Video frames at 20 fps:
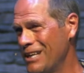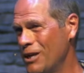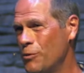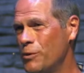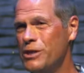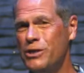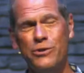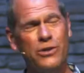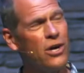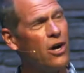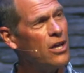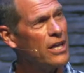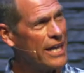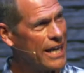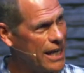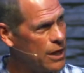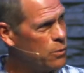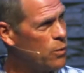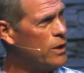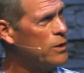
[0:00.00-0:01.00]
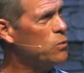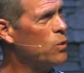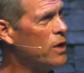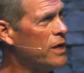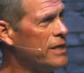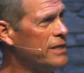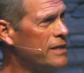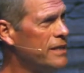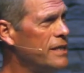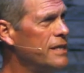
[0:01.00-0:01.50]
When you call eight one
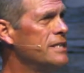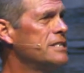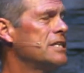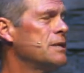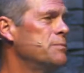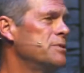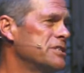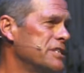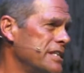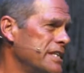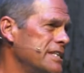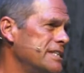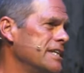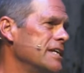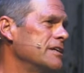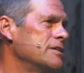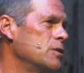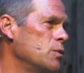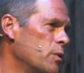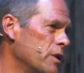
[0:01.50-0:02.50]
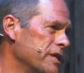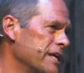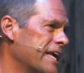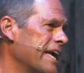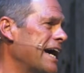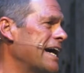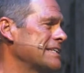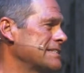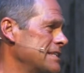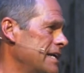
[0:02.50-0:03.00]
one, someone's going to tell you where the
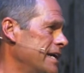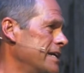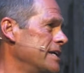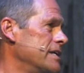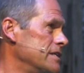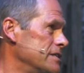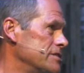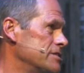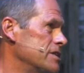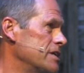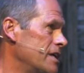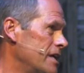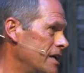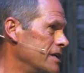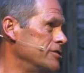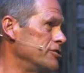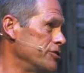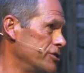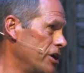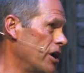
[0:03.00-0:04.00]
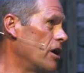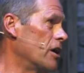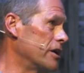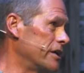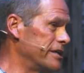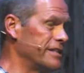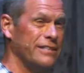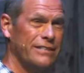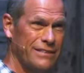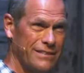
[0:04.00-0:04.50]
gas line is in your
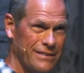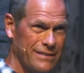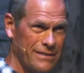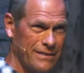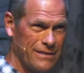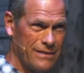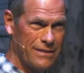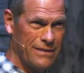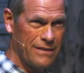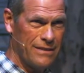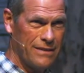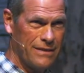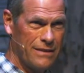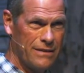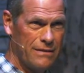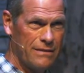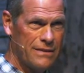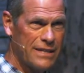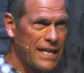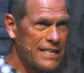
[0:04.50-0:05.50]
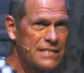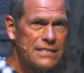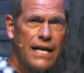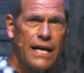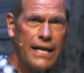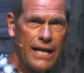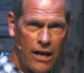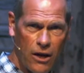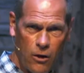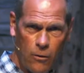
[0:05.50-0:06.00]
yard. That's
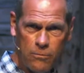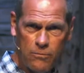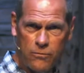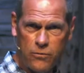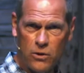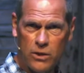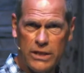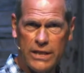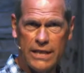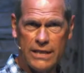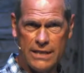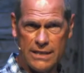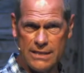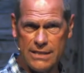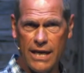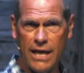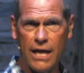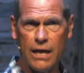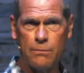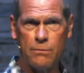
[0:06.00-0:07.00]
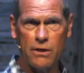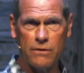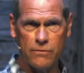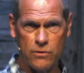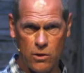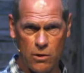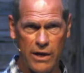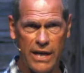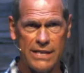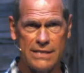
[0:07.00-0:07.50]
not helpful in a time of
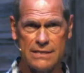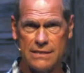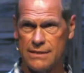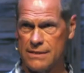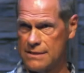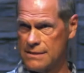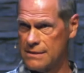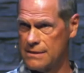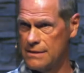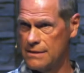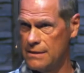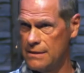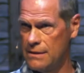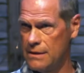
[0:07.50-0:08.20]
crisis.